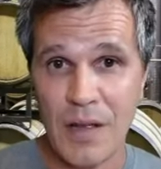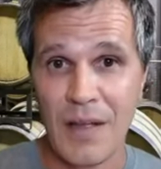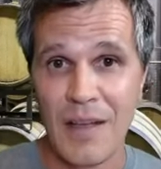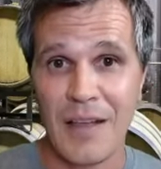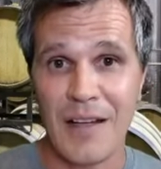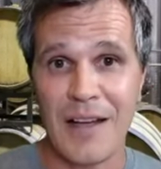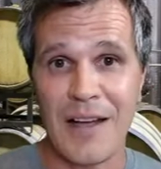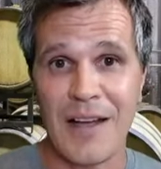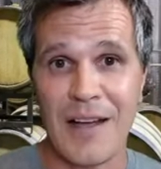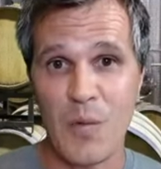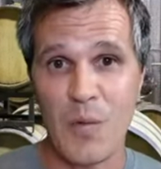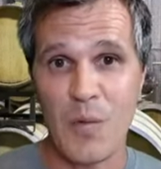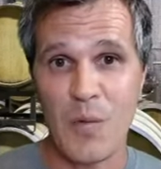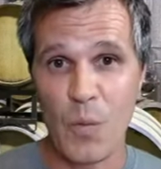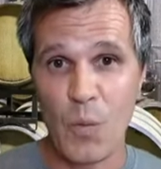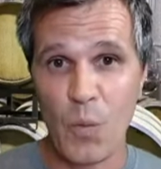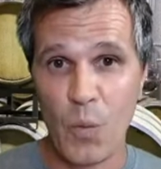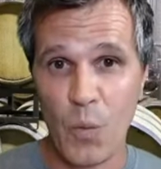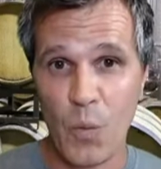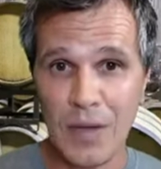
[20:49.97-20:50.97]
um,
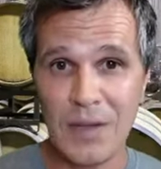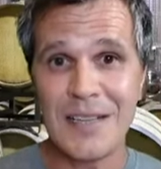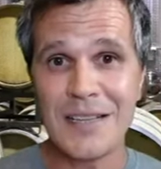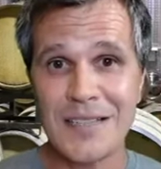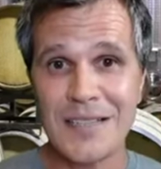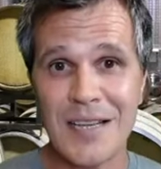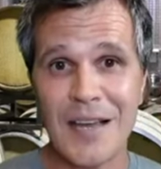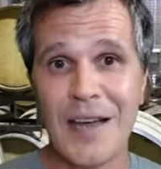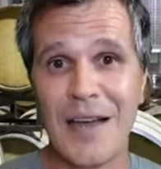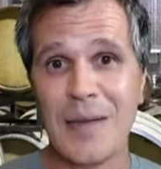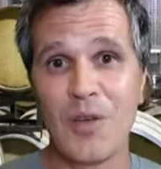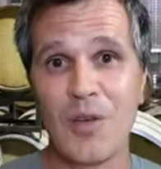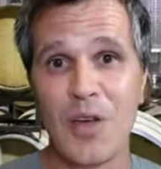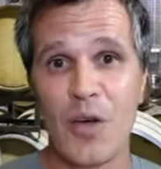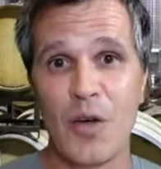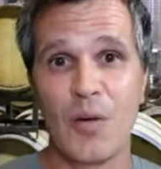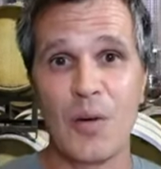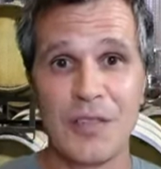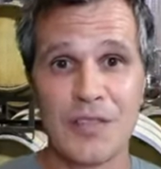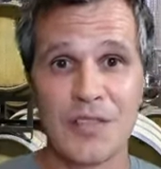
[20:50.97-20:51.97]
will in time
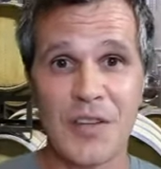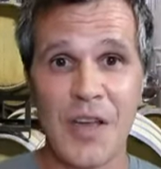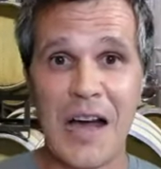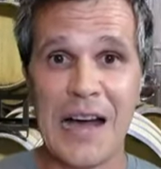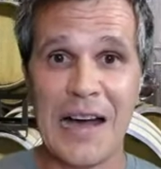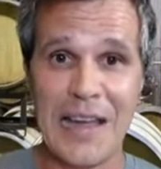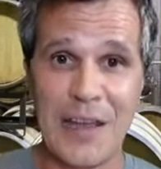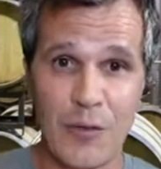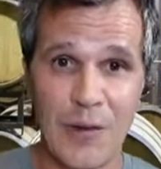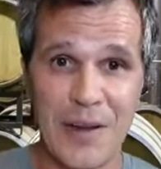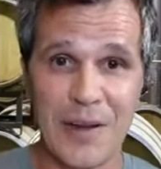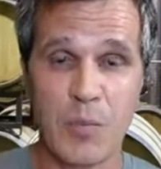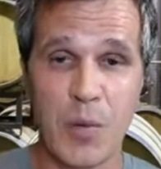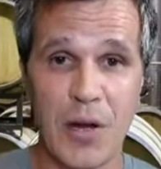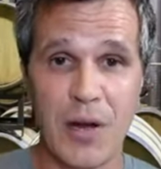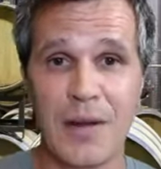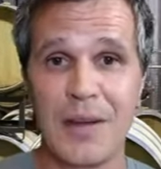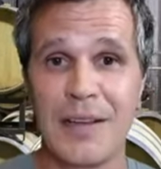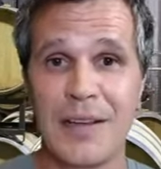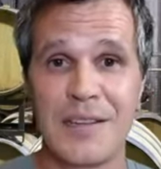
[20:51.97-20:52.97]
go into higher end
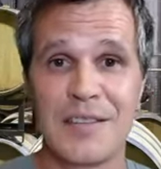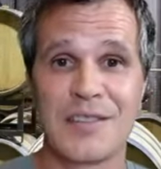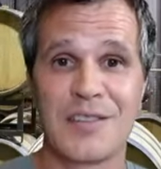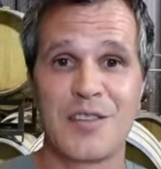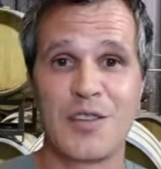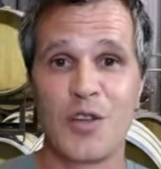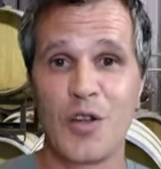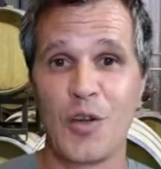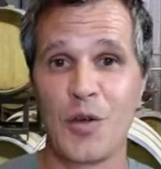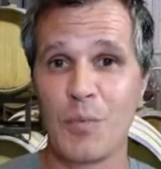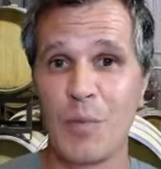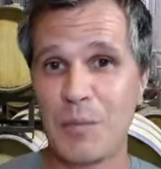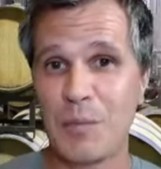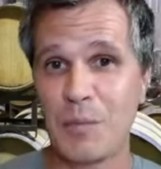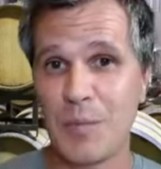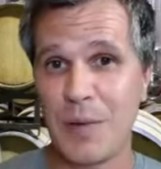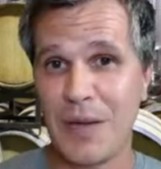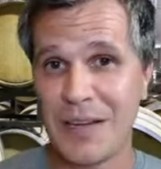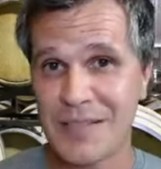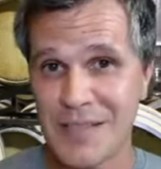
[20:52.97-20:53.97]
bottlings. You know, it might
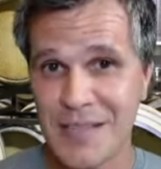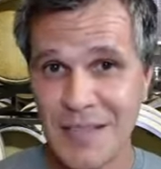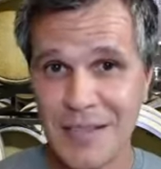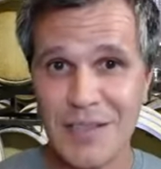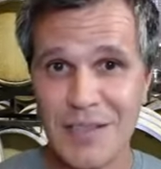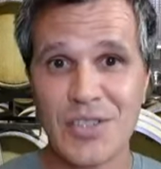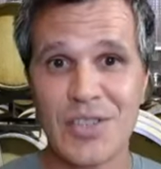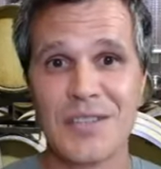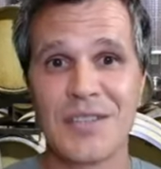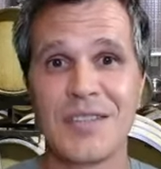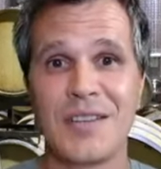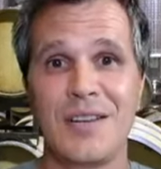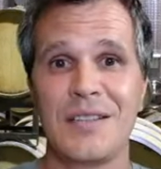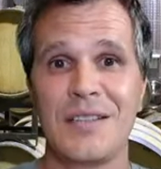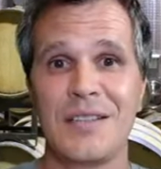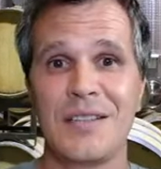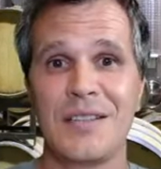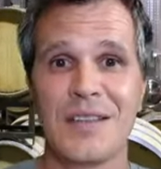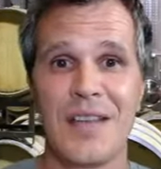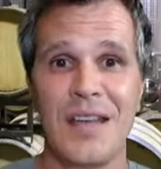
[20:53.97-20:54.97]
be our signature
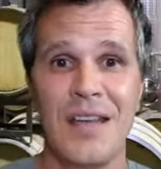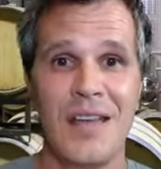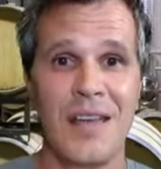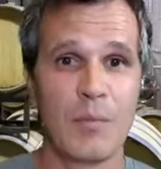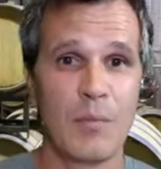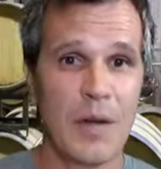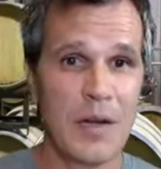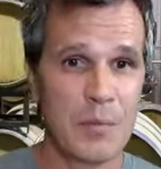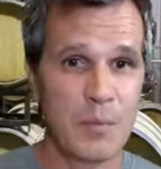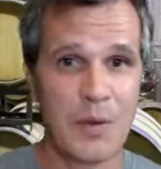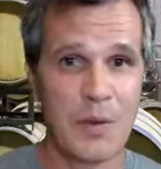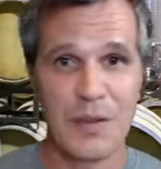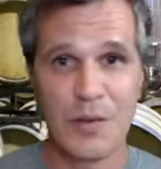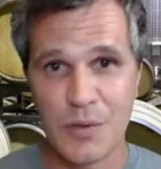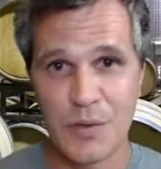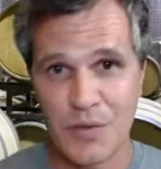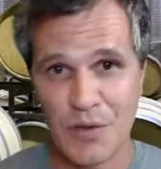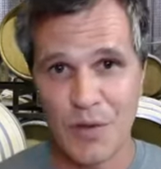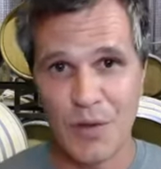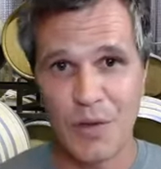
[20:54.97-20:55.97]
series, might be the
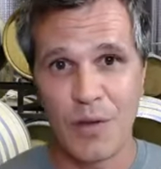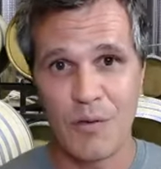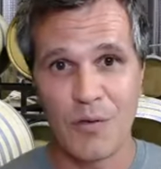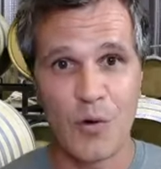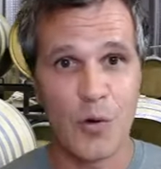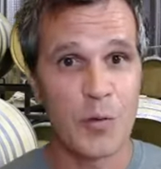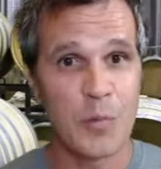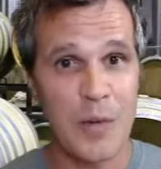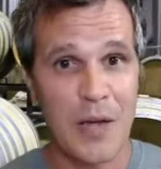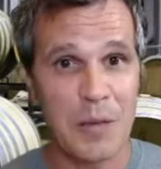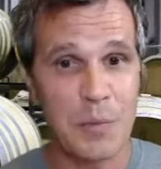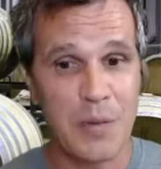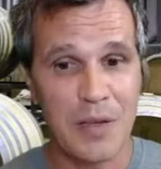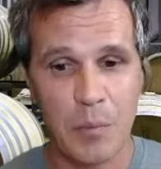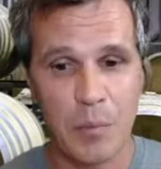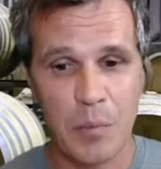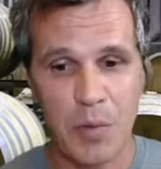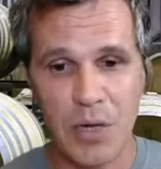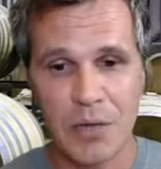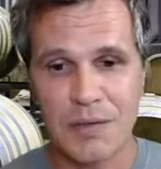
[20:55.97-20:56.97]
reserve, or it might be the
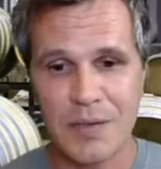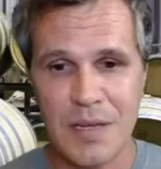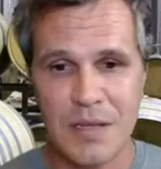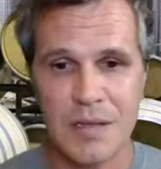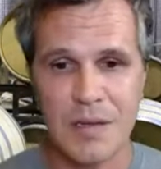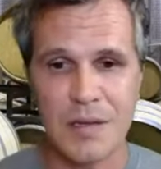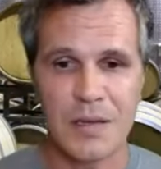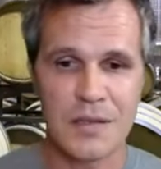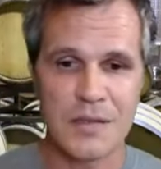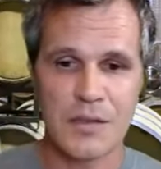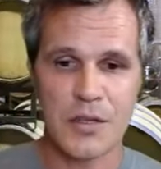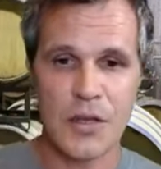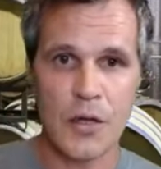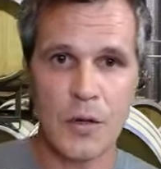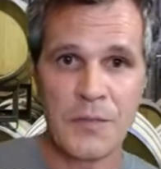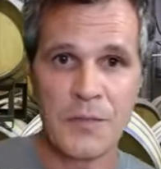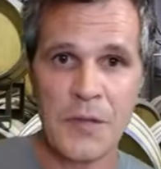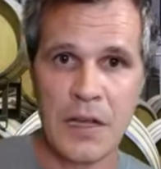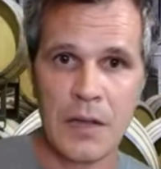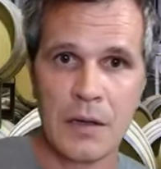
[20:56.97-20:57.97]
block designates. So
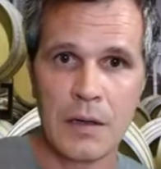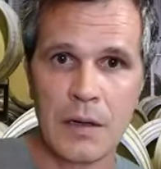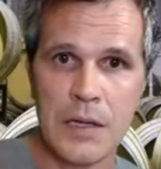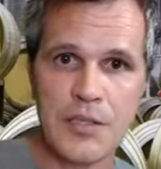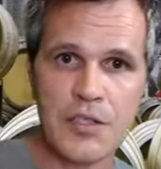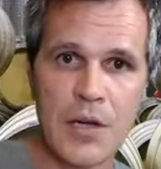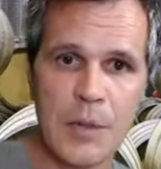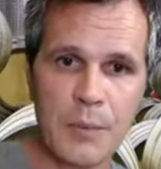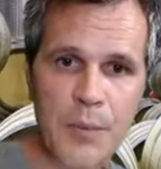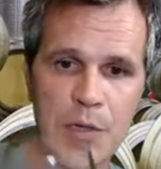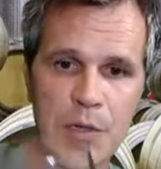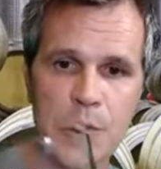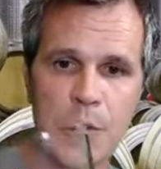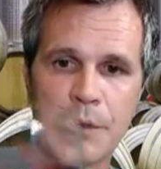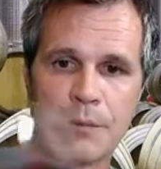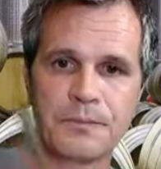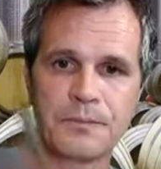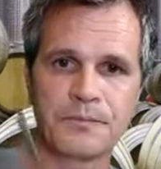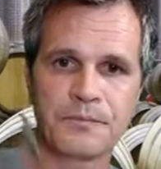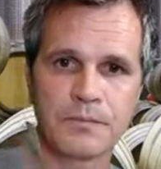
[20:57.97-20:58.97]
let's jump into
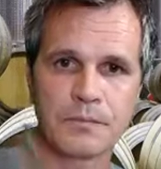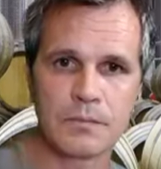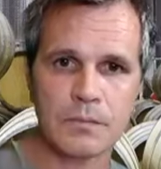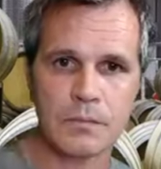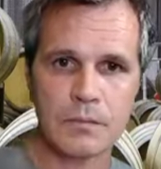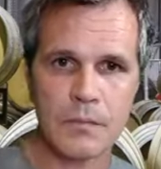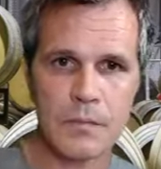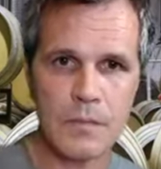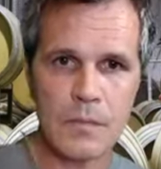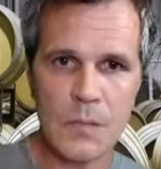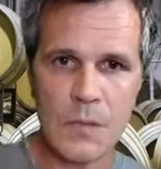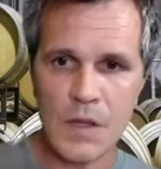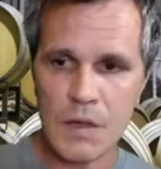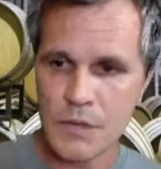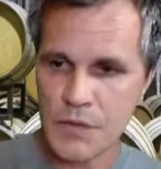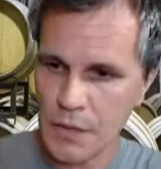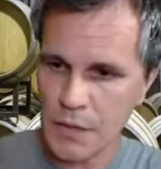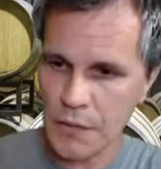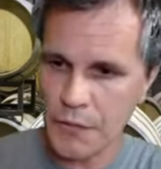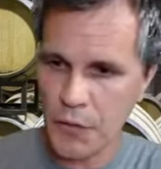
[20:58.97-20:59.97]
it.
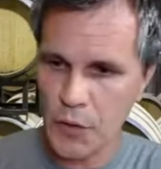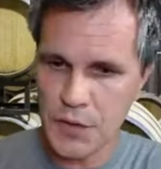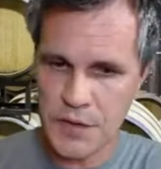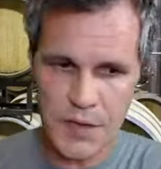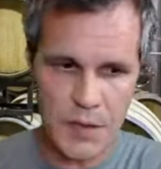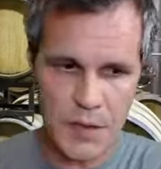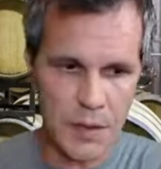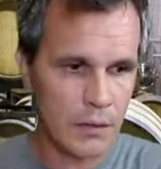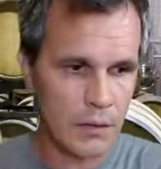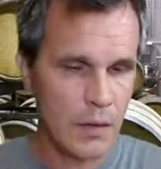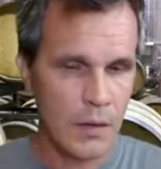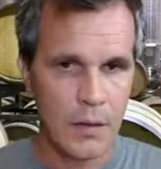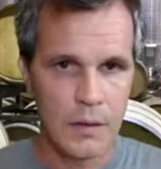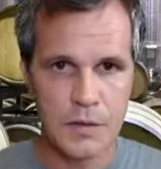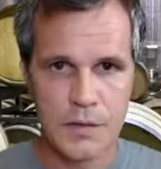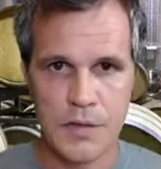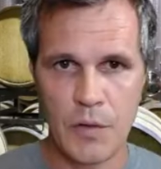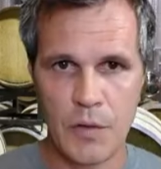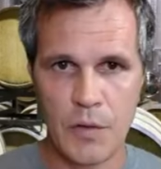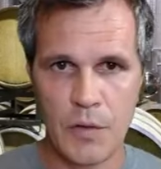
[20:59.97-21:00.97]
So the first thing,
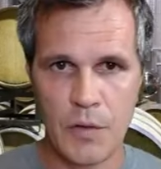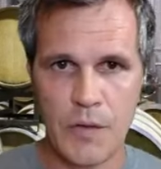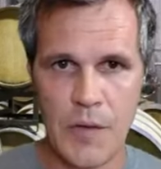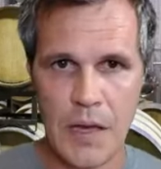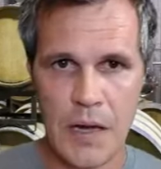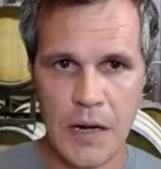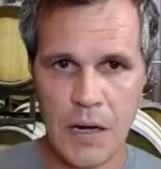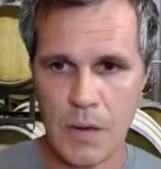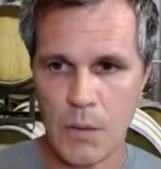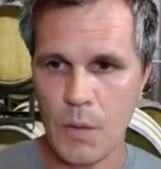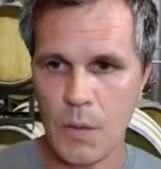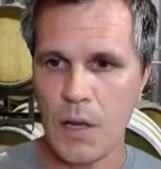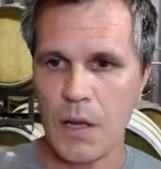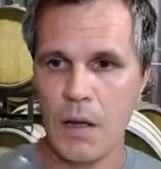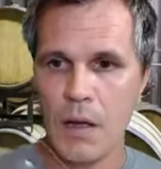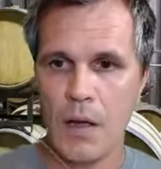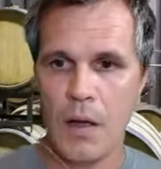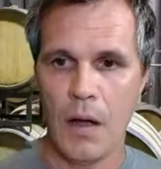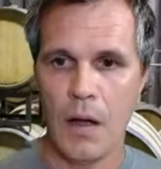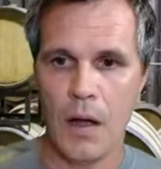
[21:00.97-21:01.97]
just to move that out of the way,
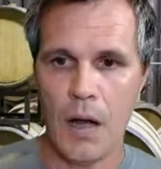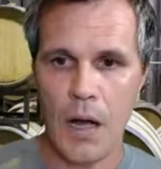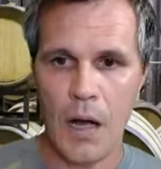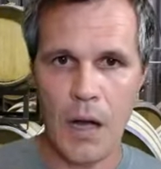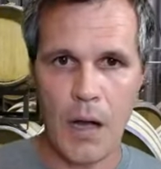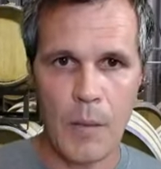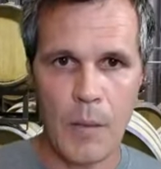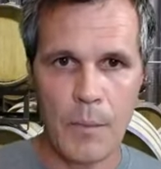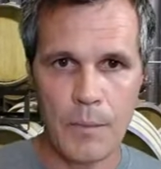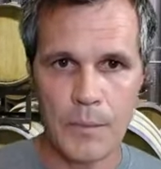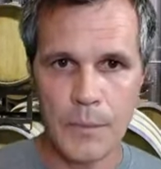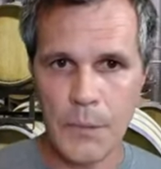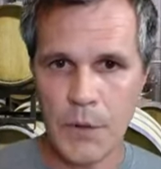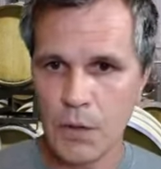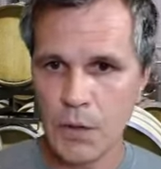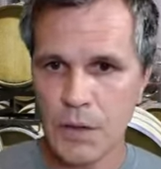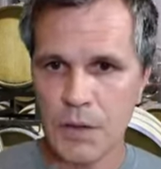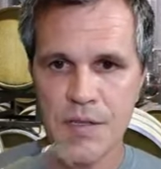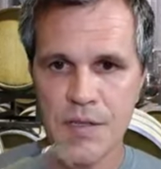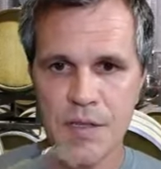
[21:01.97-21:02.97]
um, you
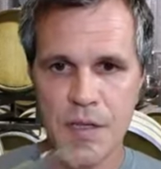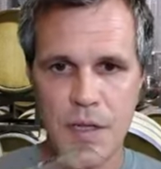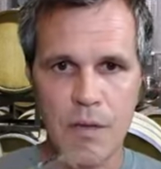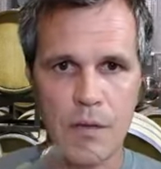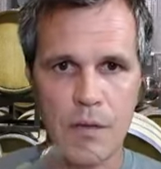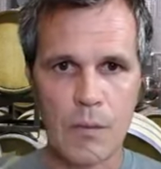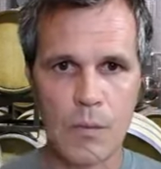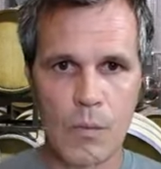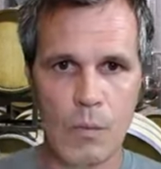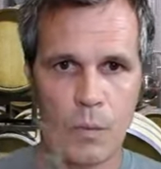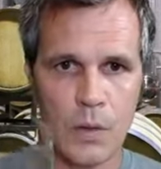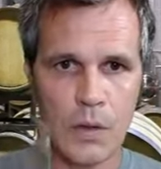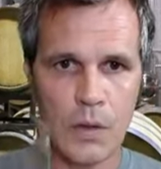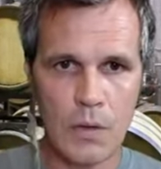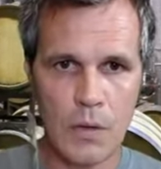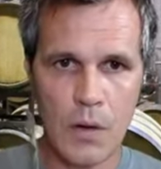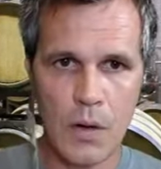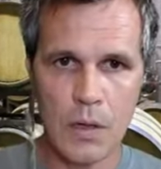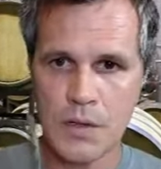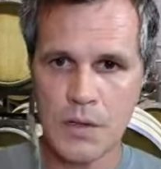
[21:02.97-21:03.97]
can see we're not